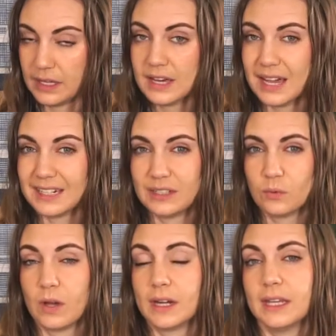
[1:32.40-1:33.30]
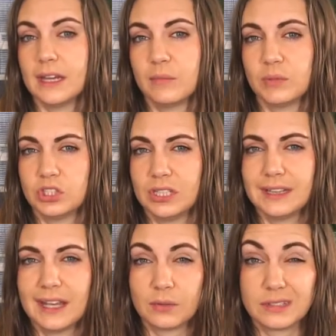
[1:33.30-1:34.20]
I didn't want to get a machine
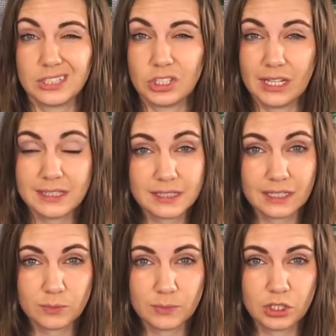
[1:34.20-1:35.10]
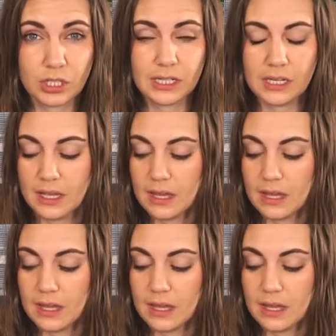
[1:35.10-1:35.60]
that was a chain stitch machine